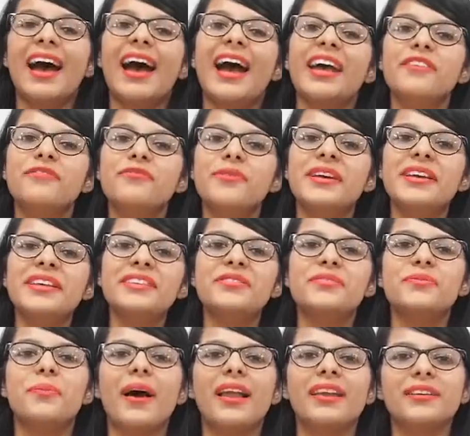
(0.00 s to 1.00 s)
Hi
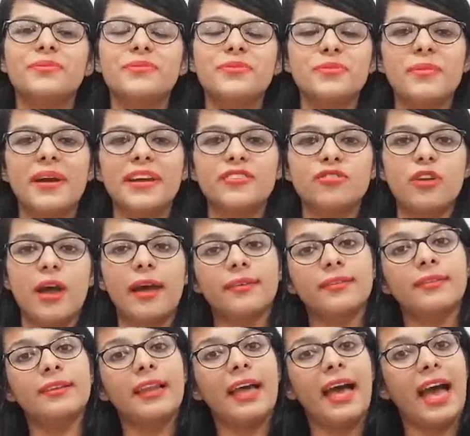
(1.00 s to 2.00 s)
friends, welcome to my
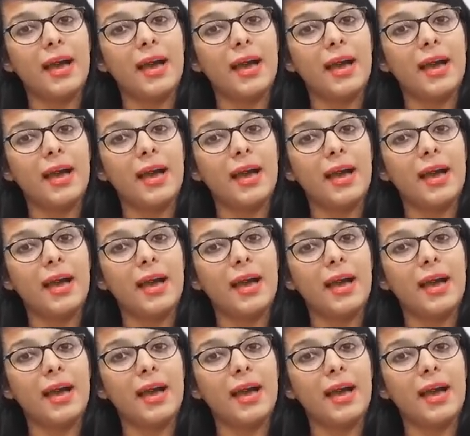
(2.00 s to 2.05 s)
channel.